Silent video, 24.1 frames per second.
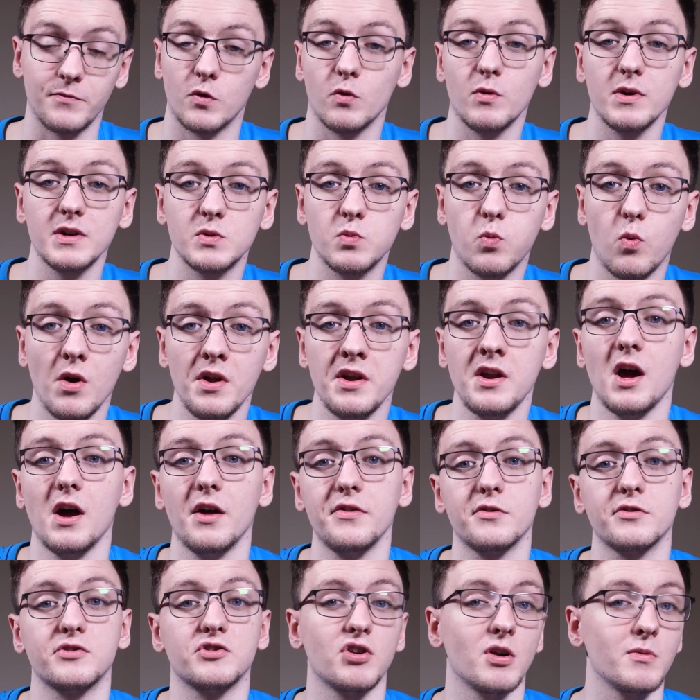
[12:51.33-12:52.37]
There is one
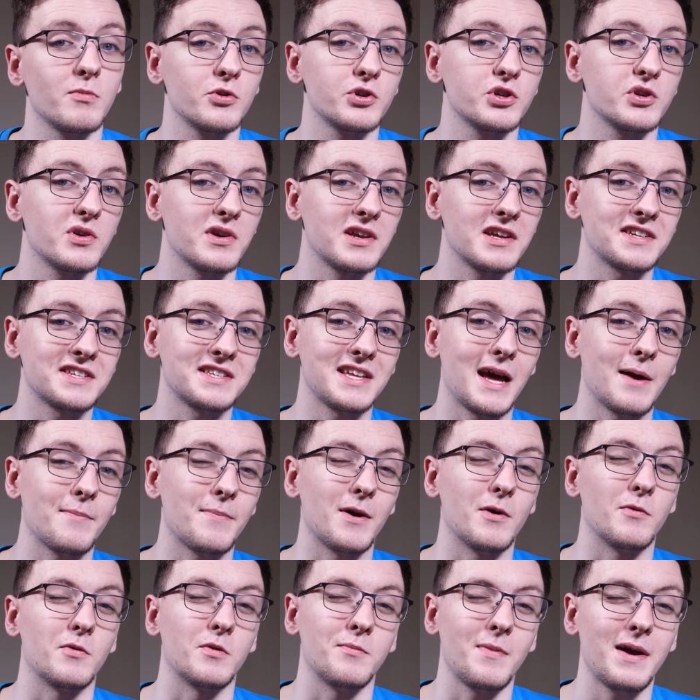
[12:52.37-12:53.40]
other troubleshooting step
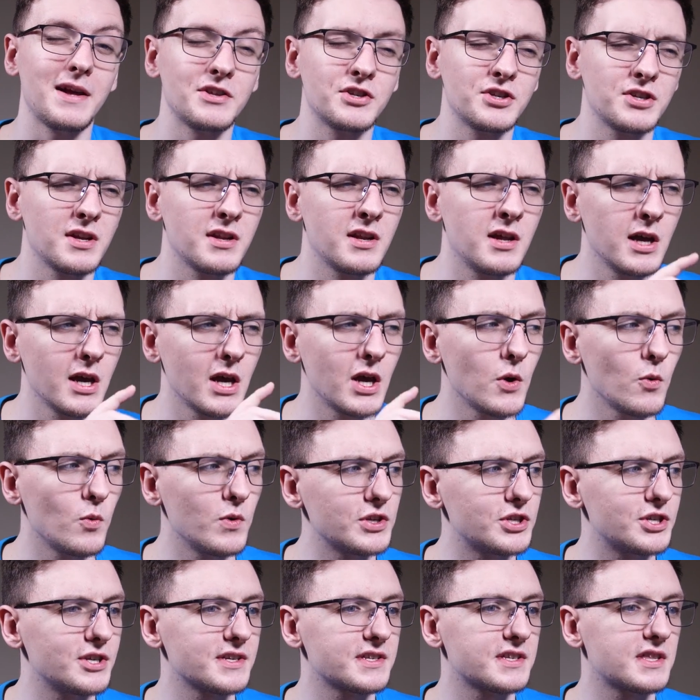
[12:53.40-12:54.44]
I would mention,
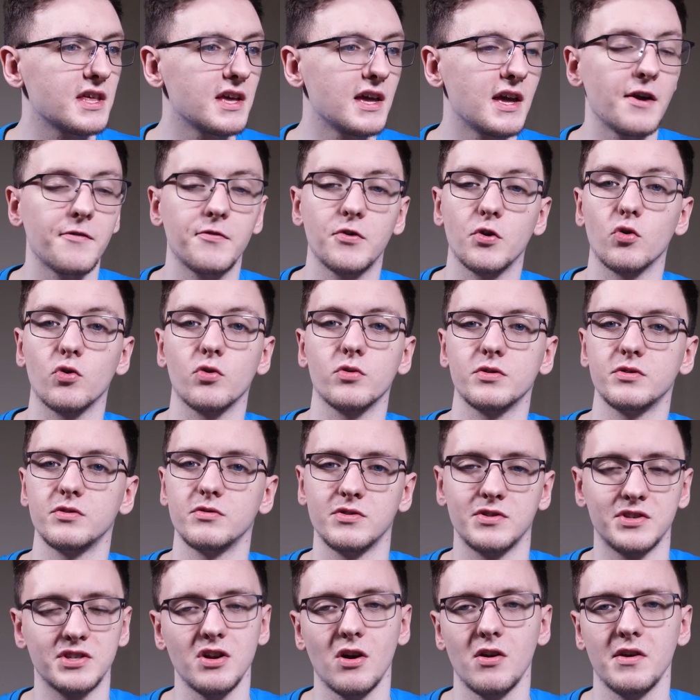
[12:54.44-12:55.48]
which is that if you're
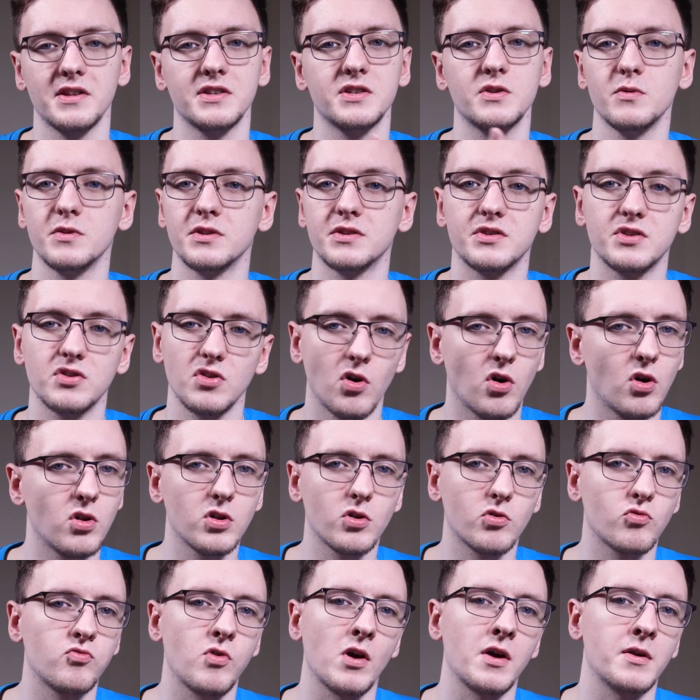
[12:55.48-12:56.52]
starting to install
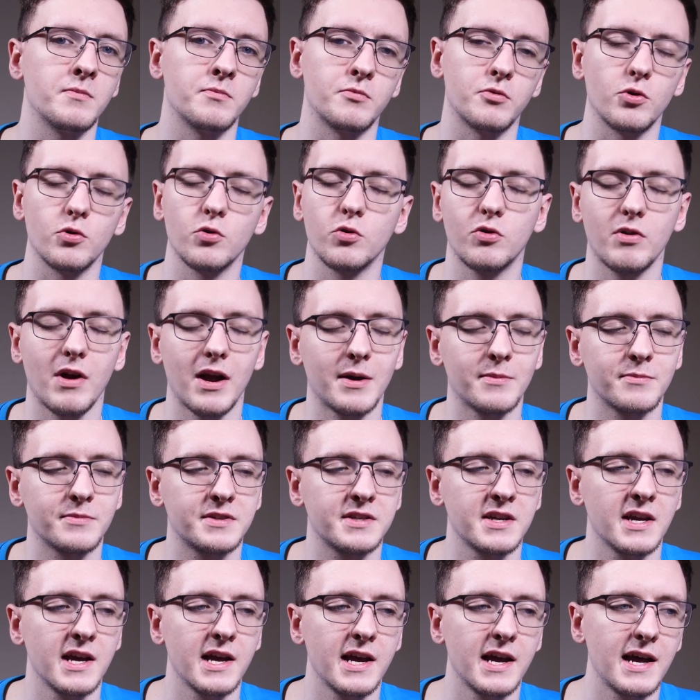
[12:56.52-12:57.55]
or run
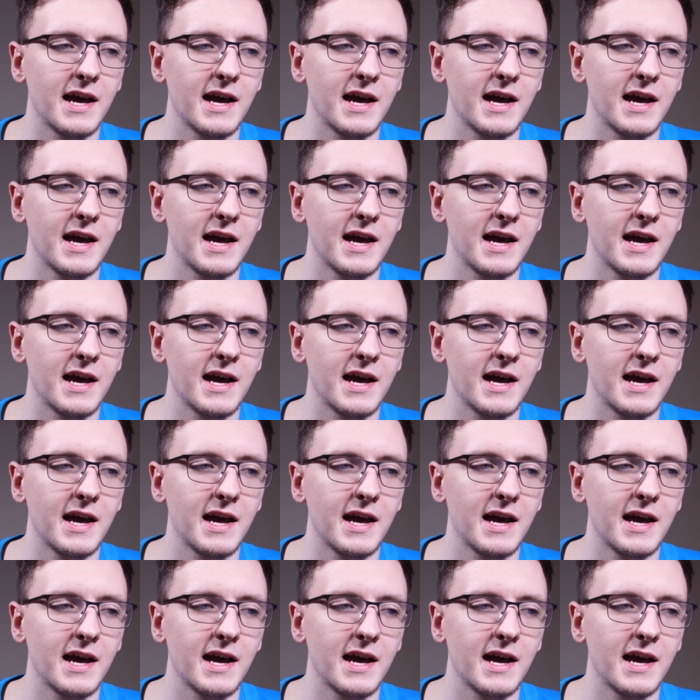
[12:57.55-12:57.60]
programs,